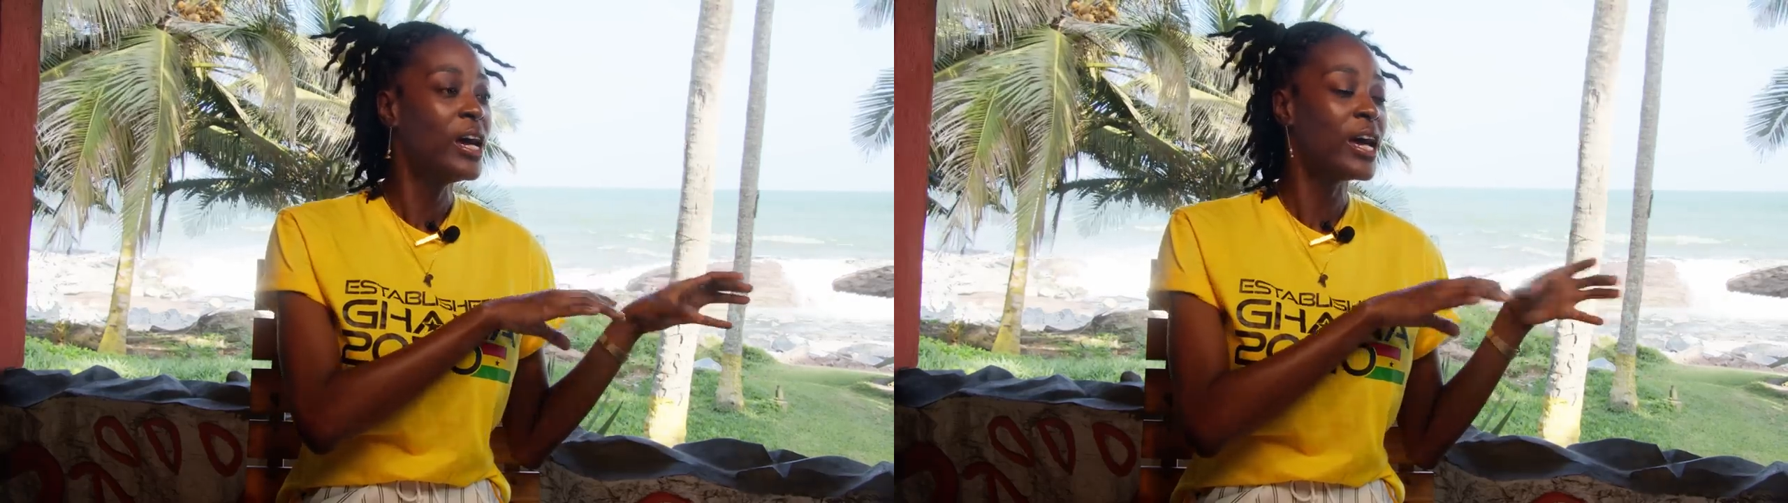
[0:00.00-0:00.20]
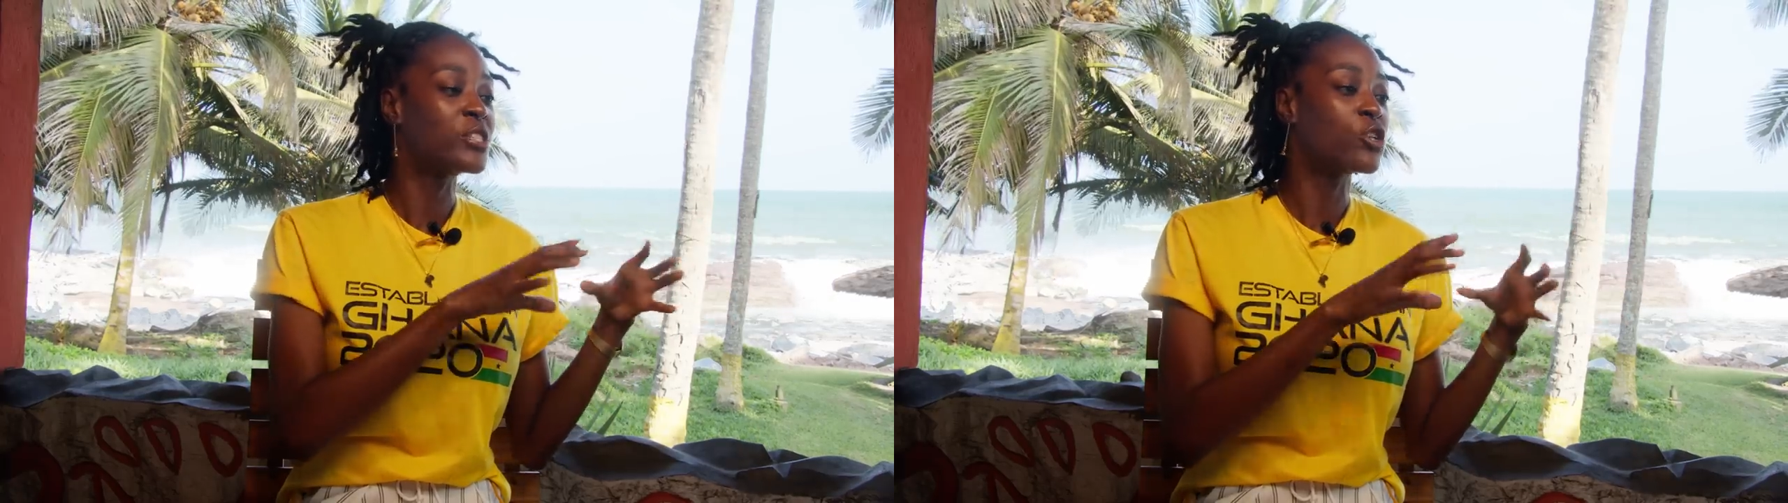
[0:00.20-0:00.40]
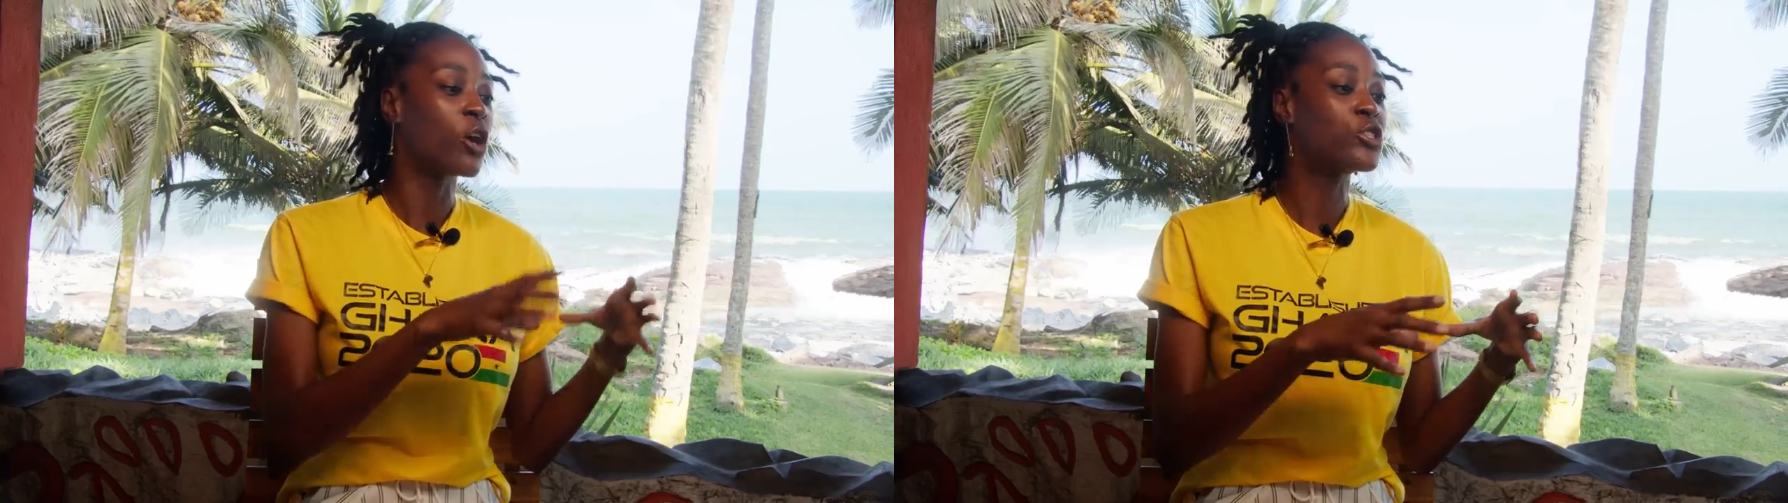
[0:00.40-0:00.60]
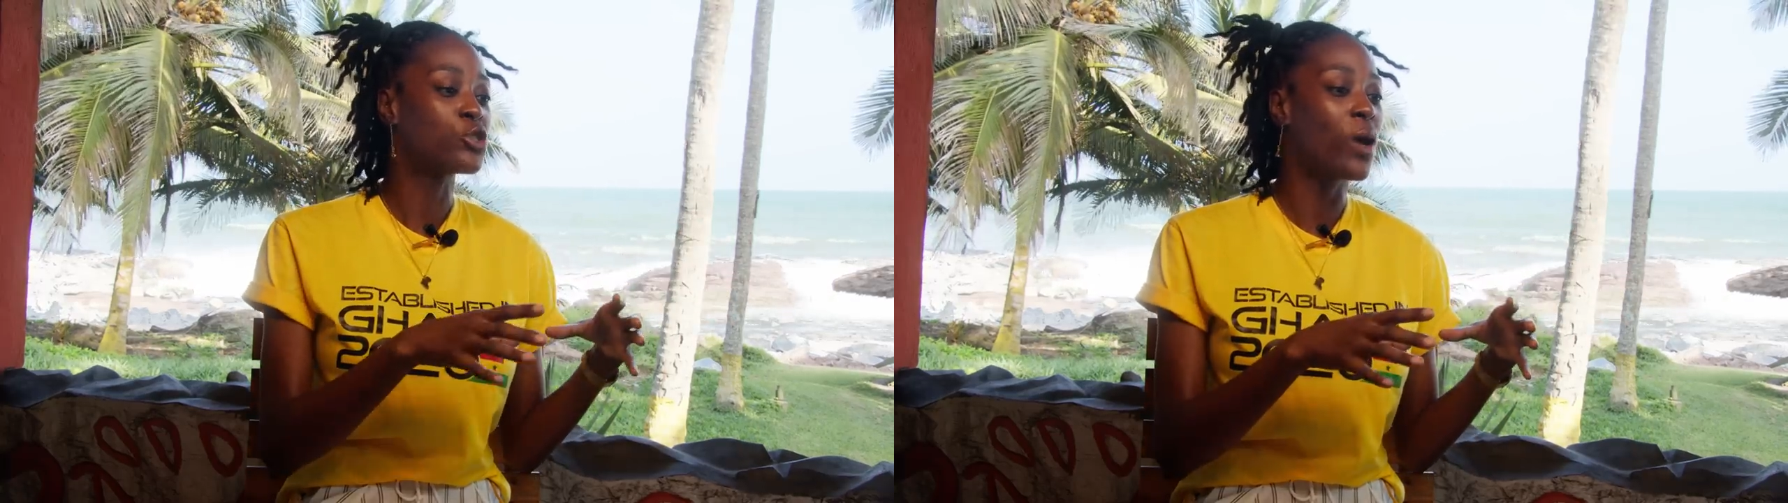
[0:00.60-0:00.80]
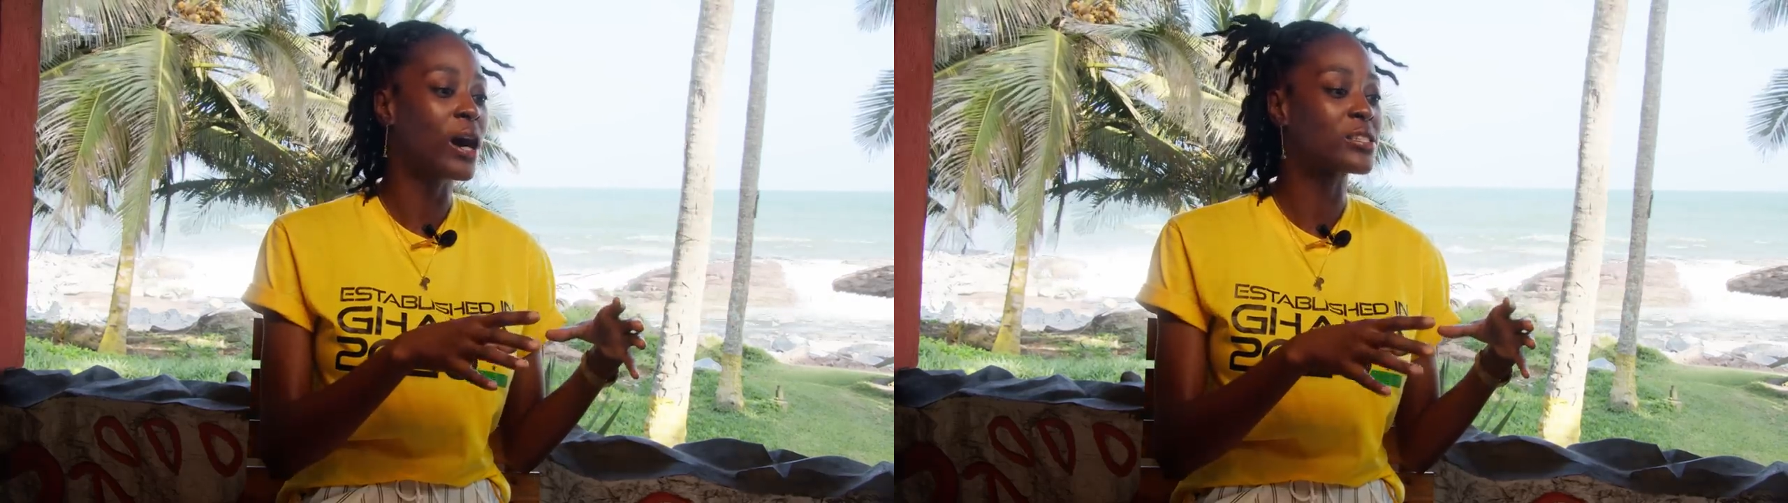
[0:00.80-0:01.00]
and taught
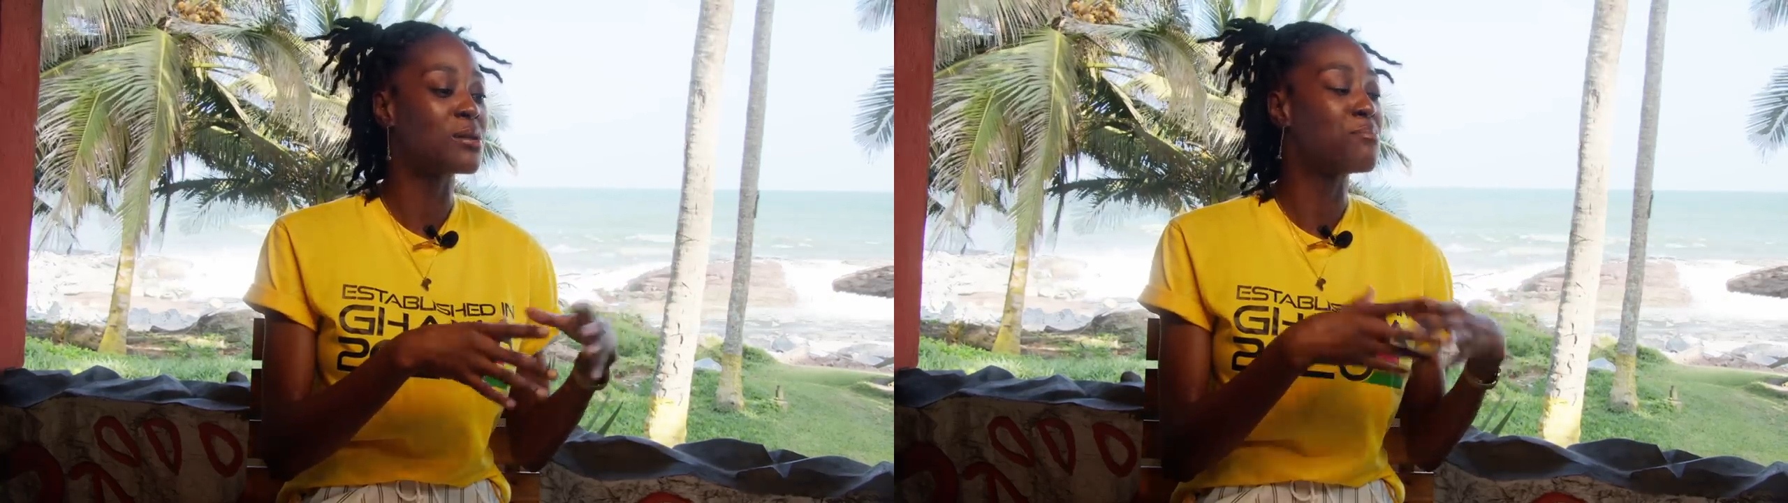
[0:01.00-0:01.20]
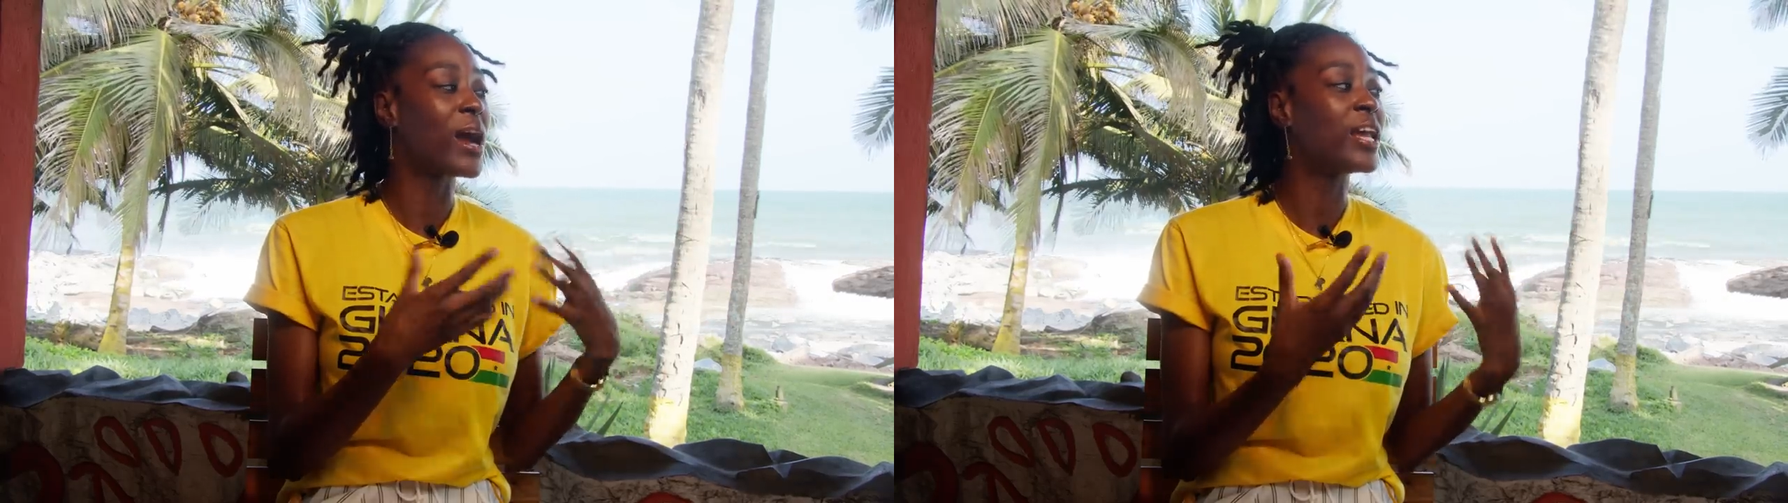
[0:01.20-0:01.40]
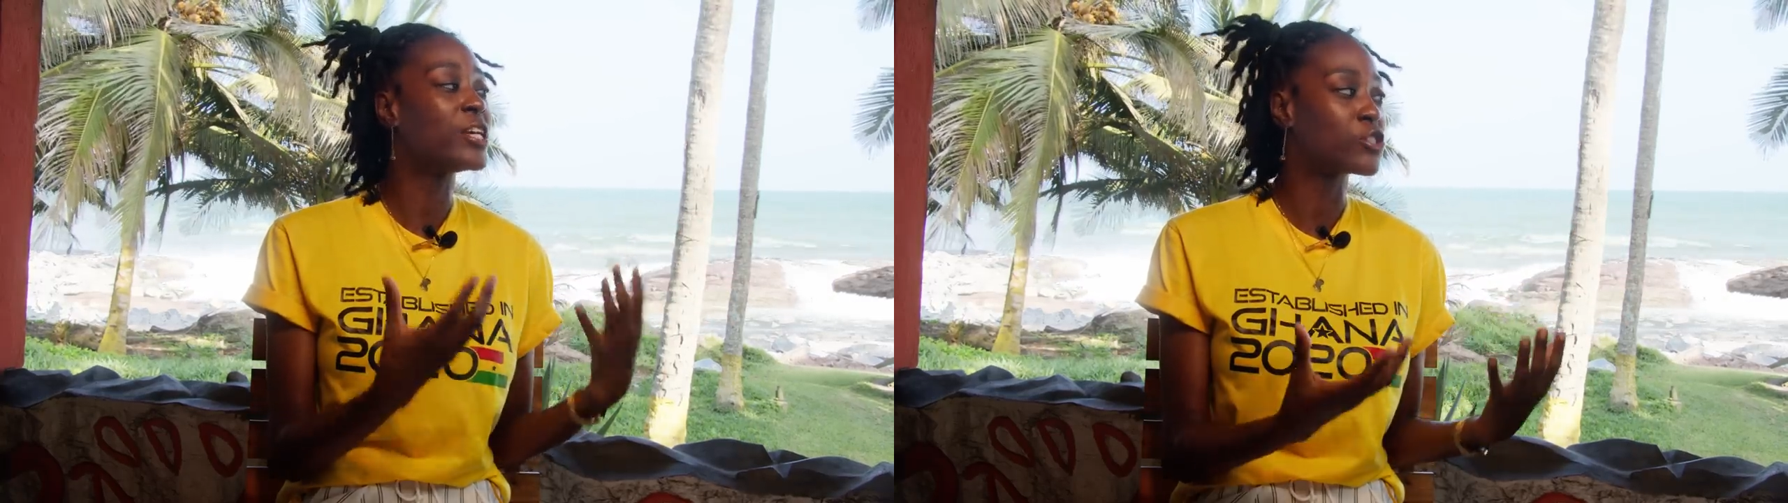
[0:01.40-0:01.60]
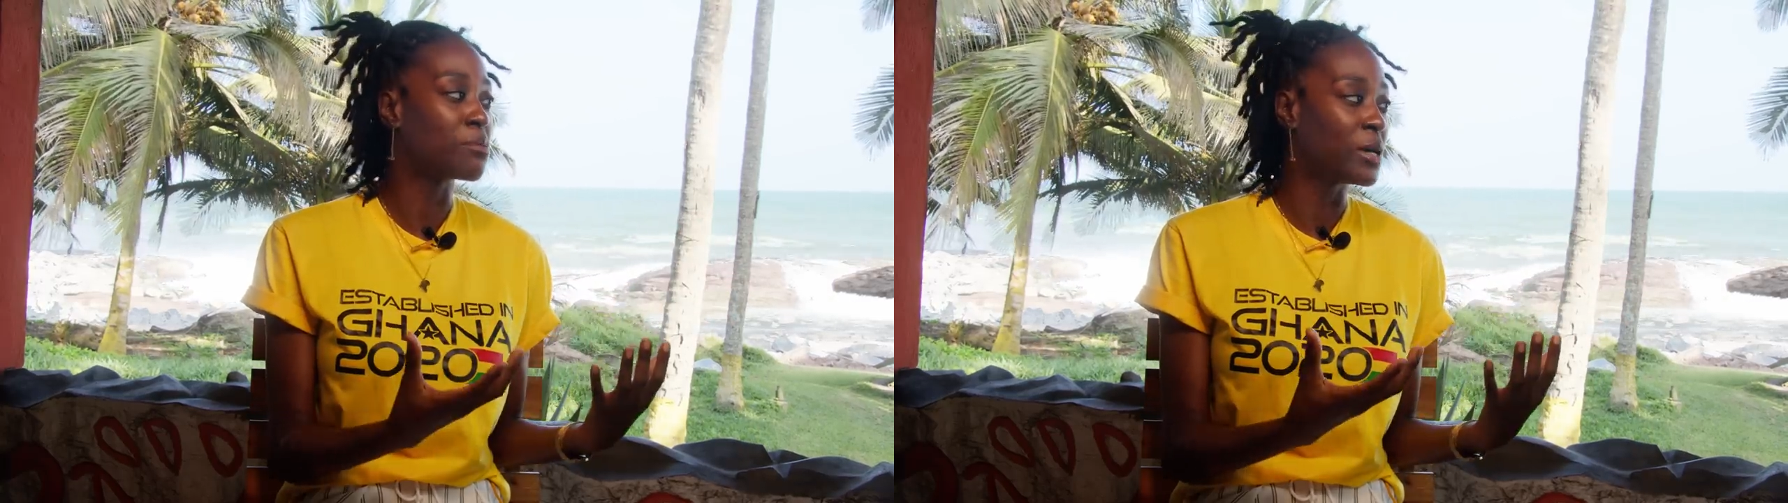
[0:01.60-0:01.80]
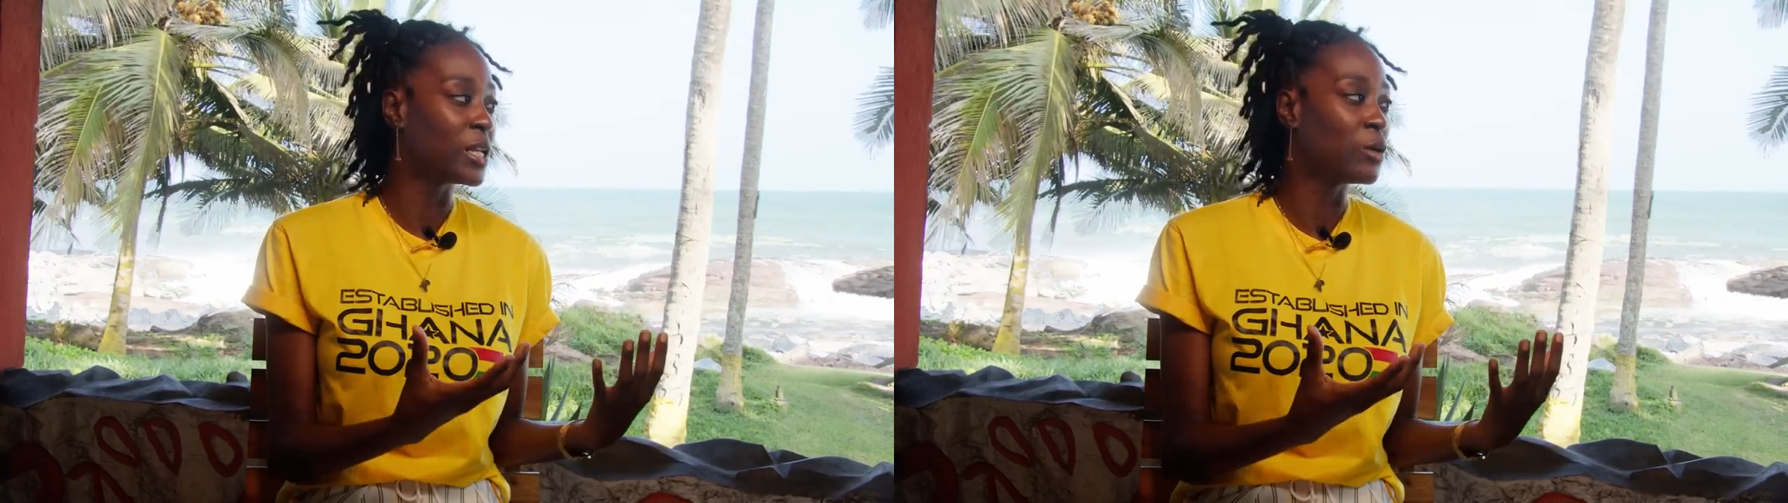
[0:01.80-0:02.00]
you how to manage your
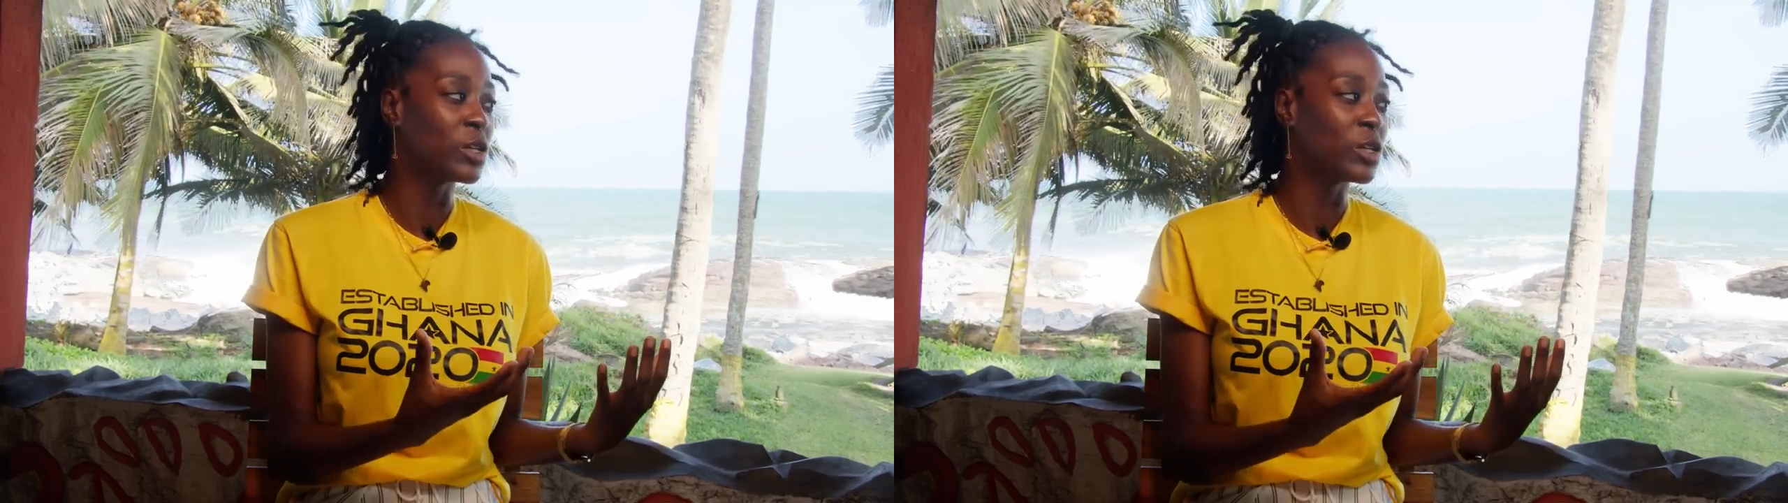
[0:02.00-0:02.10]
money,